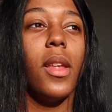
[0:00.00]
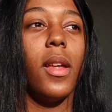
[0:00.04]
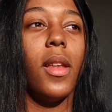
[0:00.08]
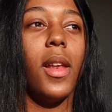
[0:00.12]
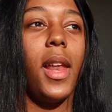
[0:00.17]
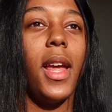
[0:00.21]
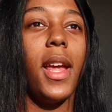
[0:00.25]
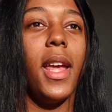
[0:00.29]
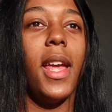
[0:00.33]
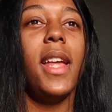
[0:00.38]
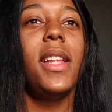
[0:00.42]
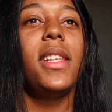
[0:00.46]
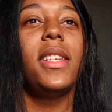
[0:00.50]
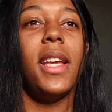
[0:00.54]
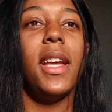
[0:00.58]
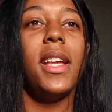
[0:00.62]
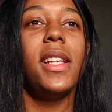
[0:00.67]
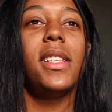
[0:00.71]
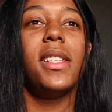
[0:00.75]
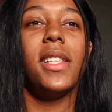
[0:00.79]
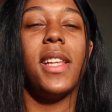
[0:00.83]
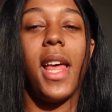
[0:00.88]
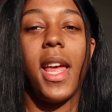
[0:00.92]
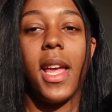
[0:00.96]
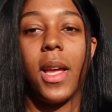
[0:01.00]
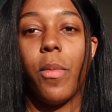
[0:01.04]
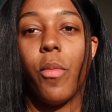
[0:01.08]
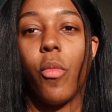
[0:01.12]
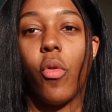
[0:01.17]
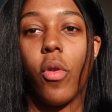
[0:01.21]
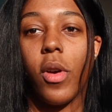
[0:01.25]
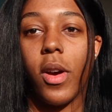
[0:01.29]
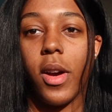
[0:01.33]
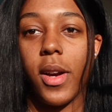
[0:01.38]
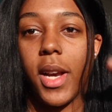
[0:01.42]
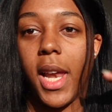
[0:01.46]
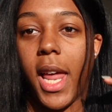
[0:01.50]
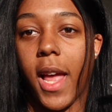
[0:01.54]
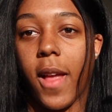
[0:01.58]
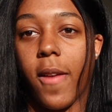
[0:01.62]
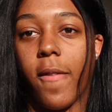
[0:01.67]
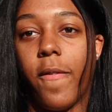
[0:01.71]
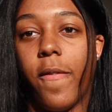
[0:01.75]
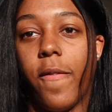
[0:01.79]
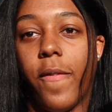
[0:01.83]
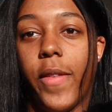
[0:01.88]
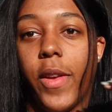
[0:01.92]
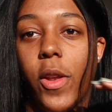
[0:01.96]
Like it's like more like
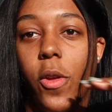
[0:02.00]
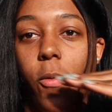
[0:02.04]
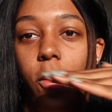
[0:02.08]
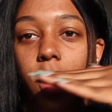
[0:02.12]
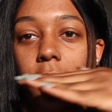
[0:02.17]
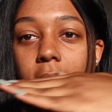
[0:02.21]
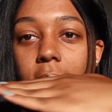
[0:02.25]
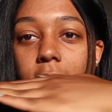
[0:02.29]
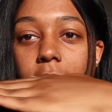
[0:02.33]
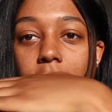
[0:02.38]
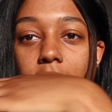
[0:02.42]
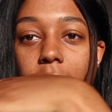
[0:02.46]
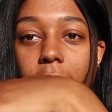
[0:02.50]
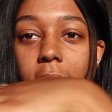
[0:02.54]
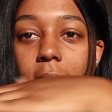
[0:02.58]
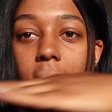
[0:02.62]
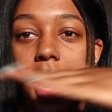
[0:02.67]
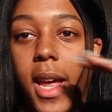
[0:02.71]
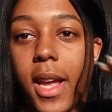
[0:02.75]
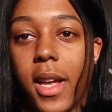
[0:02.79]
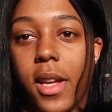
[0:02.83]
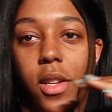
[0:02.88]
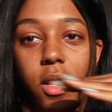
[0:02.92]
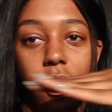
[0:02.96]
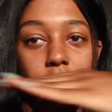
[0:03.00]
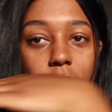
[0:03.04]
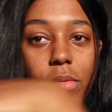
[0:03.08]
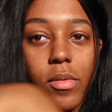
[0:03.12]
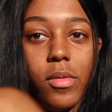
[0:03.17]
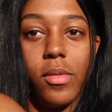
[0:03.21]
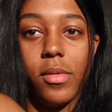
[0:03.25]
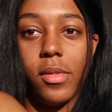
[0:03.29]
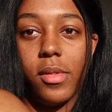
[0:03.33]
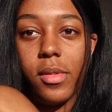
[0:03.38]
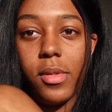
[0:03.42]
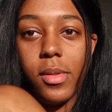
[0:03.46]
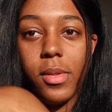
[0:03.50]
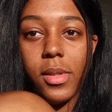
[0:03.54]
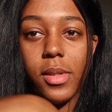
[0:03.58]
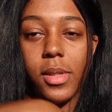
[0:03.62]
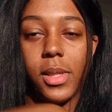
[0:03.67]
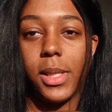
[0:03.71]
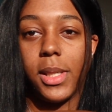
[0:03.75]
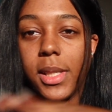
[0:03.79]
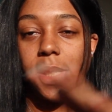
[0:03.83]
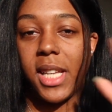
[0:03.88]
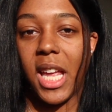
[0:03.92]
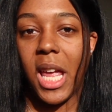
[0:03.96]
fluid and like
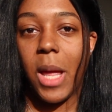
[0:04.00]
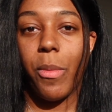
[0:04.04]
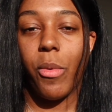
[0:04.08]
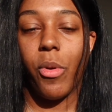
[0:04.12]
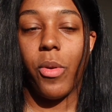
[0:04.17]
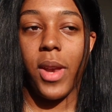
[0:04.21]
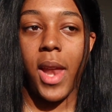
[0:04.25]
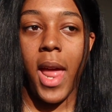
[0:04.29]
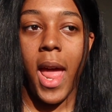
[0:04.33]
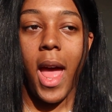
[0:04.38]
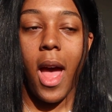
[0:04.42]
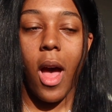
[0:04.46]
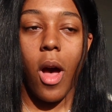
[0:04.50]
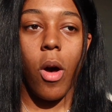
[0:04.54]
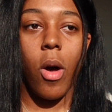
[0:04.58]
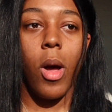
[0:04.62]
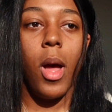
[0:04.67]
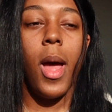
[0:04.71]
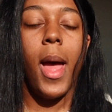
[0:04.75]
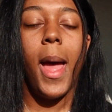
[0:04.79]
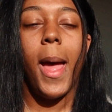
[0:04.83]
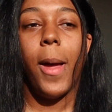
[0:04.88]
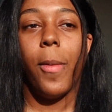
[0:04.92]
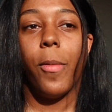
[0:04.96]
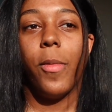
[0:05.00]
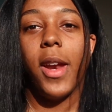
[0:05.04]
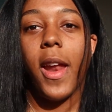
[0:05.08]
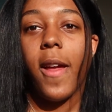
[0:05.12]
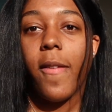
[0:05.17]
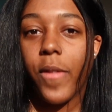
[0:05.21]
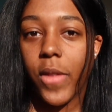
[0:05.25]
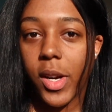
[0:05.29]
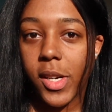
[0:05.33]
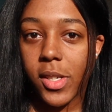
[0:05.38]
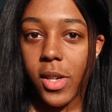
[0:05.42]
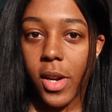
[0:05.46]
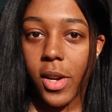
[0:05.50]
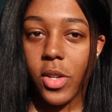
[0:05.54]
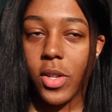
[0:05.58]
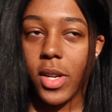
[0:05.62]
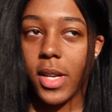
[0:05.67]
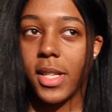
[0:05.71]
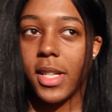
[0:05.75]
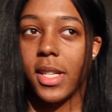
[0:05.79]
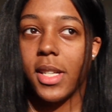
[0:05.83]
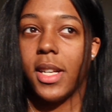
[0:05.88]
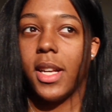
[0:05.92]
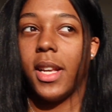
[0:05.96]
stable now. When I first started
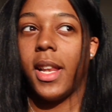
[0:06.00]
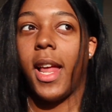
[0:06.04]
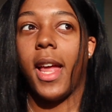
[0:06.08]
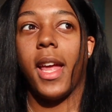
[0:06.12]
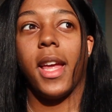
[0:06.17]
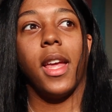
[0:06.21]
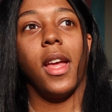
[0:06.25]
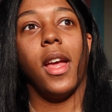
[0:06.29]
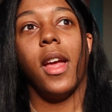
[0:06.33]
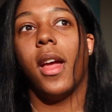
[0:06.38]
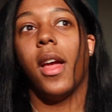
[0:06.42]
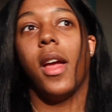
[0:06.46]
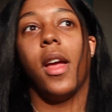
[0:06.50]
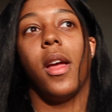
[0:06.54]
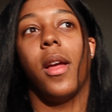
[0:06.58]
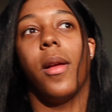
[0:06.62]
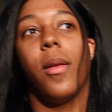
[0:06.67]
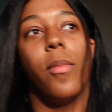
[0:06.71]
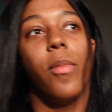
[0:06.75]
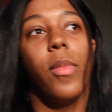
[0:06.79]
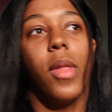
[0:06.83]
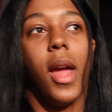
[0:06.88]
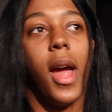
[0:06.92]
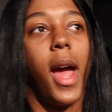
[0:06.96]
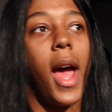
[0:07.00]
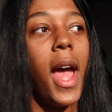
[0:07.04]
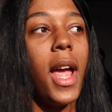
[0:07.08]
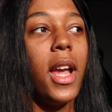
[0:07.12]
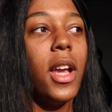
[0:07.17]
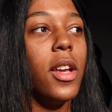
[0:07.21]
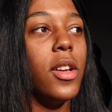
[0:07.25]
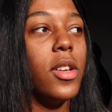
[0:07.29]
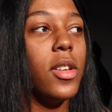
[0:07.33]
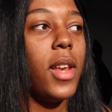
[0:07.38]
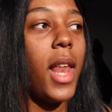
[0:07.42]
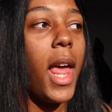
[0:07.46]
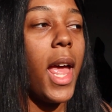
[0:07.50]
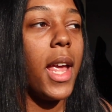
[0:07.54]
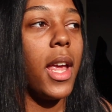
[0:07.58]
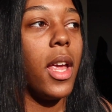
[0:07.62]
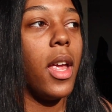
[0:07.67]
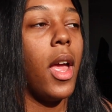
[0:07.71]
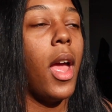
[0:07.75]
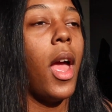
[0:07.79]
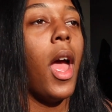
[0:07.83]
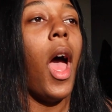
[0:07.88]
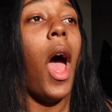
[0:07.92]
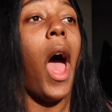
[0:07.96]
transitioning, like I
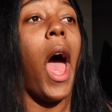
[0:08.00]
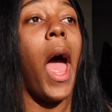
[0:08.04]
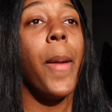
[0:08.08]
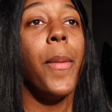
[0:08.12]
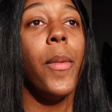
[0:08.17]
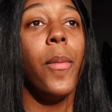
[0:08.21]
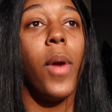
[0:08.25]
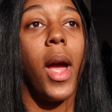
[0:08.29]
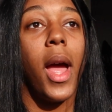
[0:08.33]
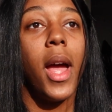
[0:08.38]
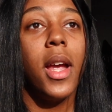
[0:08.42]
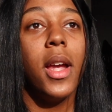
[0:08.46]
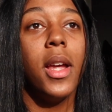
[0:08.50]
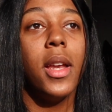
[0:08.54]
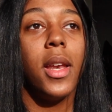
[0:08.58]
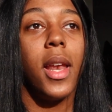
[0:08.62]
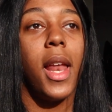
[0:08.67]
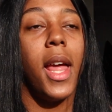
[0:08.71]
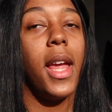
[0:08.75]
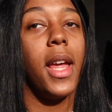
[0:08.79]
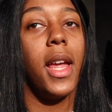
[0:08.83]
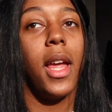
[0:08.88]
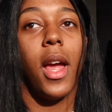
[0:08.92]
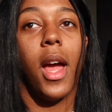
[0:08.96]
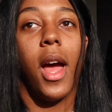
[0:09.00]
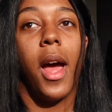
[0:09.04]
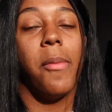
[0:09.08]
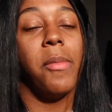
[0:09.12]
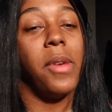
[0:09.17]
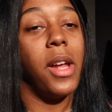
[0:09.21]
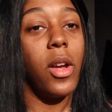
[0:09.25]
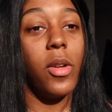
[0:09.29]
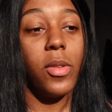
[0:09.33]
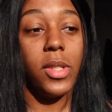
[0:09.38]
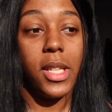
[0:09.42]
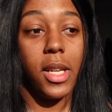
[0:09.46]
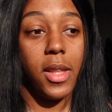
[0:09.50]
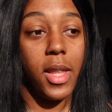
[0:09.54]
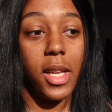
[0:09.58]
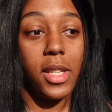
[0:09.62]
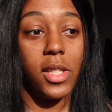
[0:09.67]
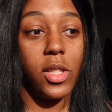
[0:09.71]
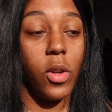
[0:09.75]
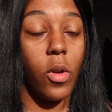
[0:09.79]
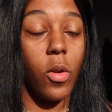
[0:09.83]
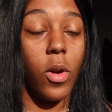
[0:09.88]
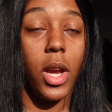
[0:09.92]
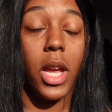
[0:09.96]
remember I couldn't like, I'm not gonna tell that
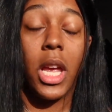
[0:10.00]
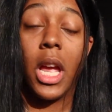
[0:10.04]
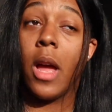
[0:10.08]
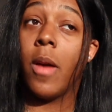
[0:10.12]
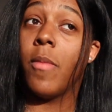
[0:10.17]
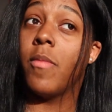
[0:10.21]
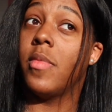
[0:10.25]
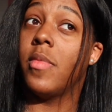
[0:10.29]
story.